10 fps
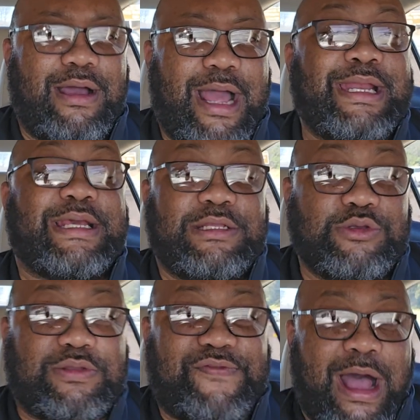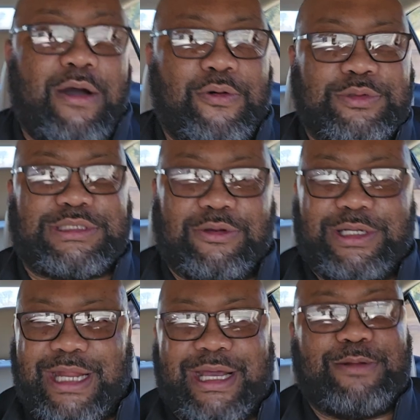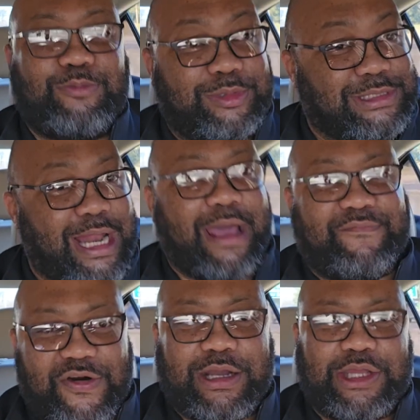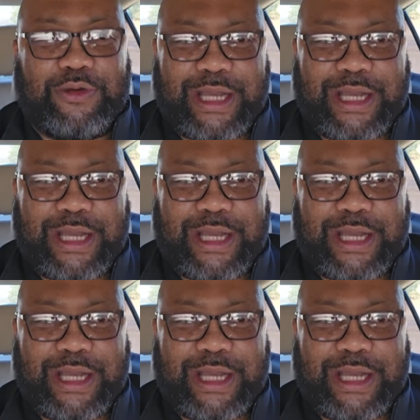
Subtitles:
I need to use the phone. So the nigga was like, fuck you